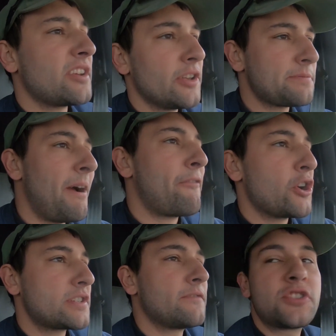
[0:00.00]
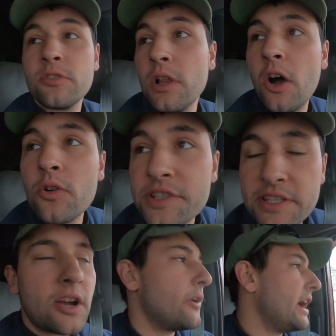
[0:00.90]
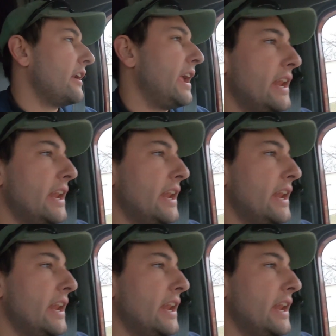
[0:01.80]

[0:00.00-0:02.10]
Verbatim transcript: so this is my first of two loads going down to